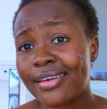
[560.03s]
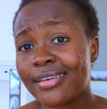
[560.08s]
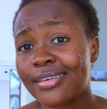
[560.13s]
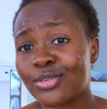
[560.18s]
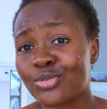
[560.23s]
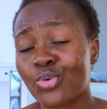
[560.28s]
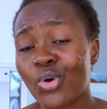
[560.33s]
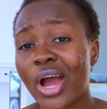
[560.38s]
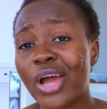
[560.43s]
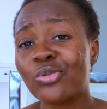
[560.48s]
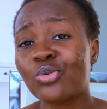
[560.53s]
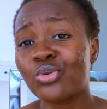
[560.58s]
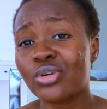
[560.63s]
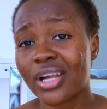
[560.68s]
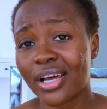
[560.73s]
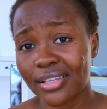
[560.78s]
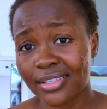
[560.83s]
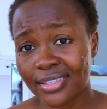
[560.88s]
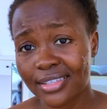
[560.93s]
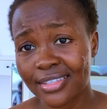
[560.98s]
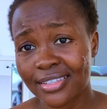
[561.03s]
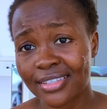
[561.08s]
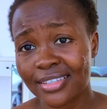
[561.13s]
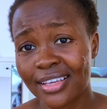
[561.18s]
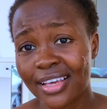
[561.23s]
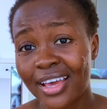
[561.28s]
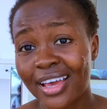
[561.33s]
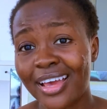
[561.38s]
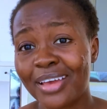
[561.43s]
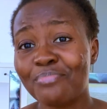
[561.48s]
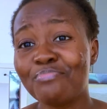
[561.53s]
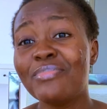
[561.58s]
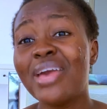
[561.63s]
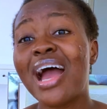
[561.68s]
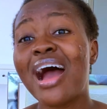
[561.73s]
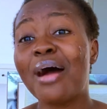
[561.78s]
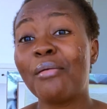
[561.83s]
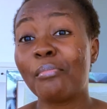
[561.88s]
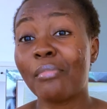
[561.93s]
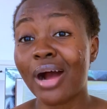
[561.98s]
So I know that me
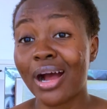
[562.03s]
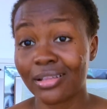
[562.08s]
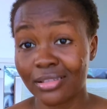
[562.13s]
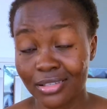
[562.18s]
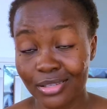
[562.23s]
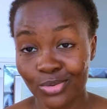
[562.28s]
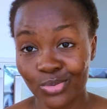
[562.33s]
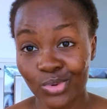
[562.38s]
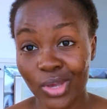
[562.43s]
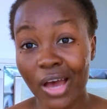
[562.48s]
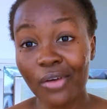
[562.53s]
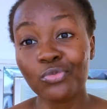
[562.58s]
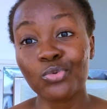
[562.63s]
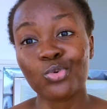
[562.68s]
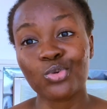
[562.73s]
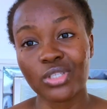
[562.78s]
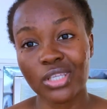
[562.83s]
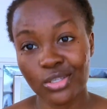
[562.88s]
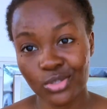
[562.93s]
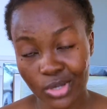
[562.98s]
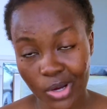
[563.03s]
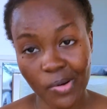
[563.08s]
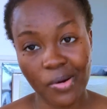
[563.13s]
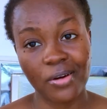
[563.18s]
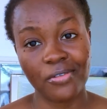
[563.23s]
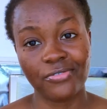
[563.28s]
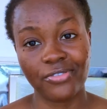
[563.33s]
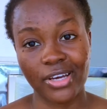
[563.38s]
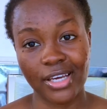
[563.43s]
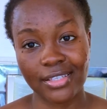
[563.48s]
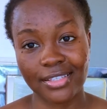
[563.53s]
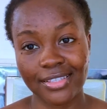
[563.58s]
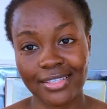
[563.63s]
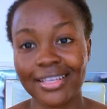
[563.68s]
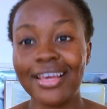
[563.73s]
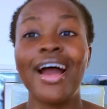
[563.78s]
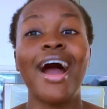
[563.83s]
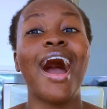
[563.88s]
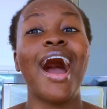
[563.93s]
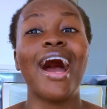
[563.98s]
and math, we have to settle our fights.
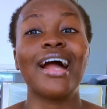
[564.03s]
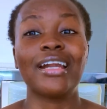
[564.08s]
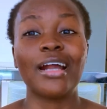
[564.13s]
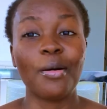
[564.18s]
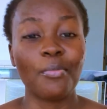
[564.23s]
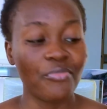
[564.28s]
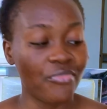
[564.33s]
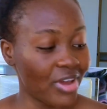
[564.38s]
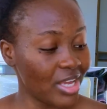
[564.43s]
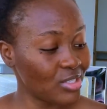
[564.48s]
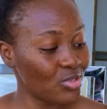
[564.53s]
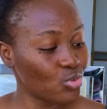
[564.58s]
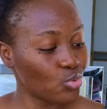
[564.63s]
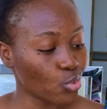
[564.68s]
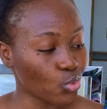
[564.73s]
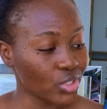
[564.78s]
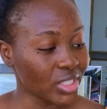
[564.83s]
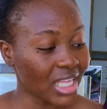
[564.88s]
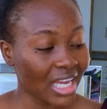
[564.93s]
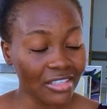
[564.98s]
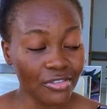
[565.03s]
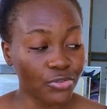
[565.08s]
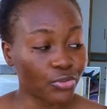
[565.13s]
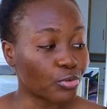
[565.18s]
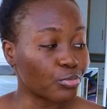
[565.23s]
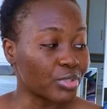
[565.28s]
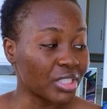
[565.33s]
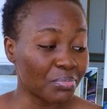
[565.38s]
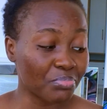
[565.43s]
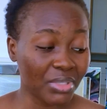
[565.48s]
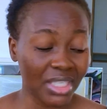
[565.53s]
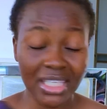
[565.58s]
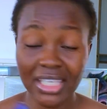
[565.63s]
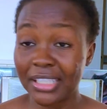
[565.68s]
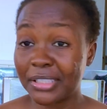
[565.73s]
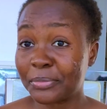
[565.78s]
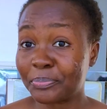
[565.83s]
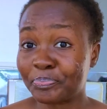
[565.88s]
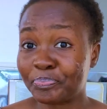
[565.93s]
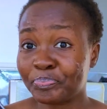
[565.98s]
And I'm ready to start from the
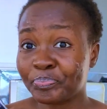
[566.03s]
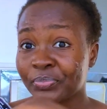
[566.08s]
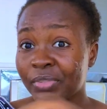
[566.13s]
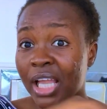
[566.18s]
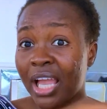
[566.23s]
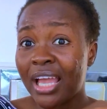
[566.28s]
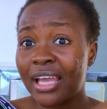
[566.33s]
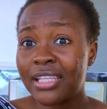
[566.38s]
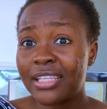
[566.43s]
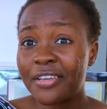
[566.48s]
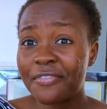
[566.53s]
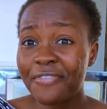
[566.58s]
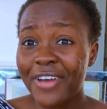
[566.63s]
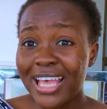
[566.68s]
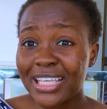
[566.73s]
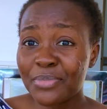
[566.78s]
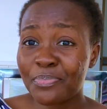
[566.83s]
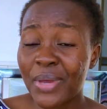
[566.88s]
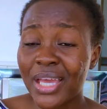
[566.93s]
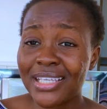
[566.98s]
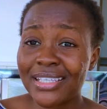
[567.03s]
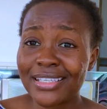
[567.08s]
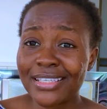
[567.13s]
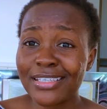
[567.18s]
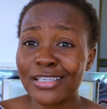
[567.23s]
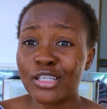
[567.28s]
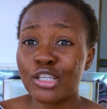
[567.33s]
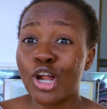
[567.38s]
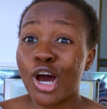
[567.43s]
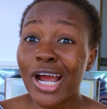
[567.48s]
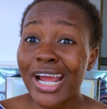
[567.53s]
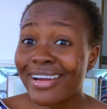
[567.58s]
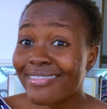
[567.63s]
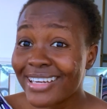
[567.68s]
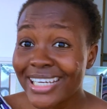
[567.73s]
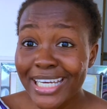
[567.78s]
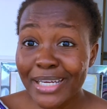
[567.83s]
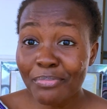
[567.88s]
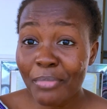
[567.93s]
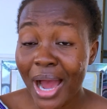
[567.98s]
beginning. The first page is
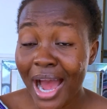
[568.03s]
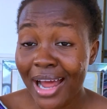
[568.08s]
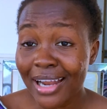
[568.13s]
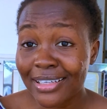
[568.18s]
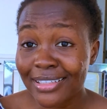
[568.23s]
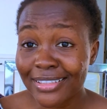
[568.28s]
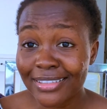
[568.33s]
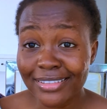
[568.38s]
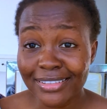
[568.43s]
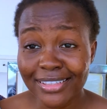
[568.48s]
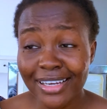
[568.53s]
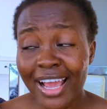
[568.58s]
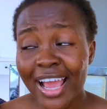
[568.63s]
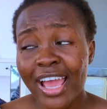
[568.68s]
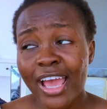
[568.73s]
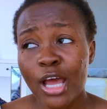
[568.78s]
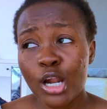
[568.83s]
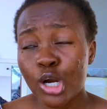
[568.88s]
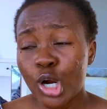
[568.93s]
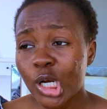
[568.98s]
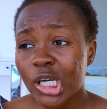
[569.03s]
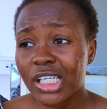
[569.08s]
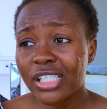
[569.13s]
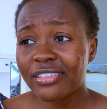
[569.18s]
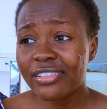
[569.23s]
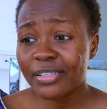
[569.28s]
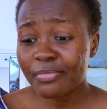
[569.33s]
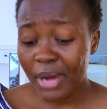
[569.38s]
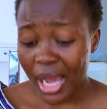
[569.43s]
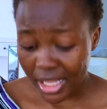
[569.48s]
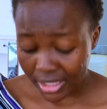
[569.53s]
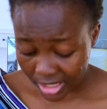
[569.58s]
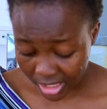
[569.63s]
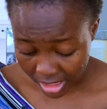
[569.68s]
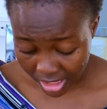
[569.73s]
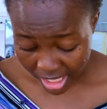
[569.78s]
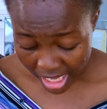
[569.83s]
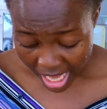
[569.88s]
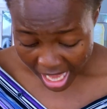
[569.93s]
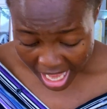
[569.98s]
logarithm and
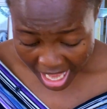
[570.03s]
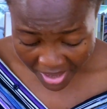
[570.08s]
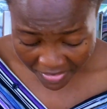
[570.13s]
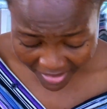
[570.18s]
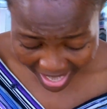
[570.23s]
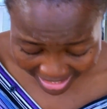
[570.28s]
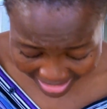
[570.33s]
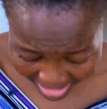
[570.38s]
kini. In fact,